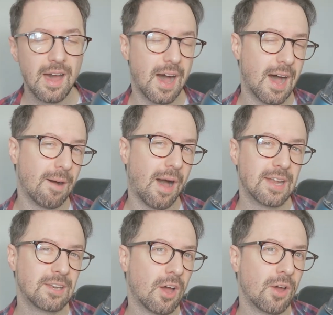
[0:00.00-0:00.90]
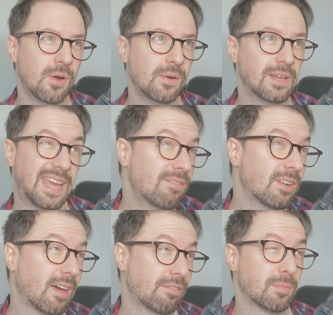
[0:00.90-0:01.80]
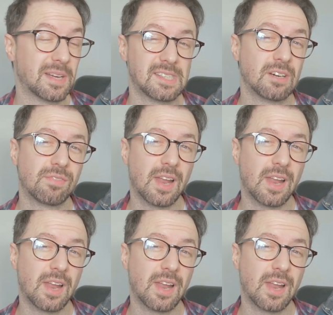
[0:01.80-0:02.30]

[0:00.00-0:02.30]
Uh, I know even like for myself,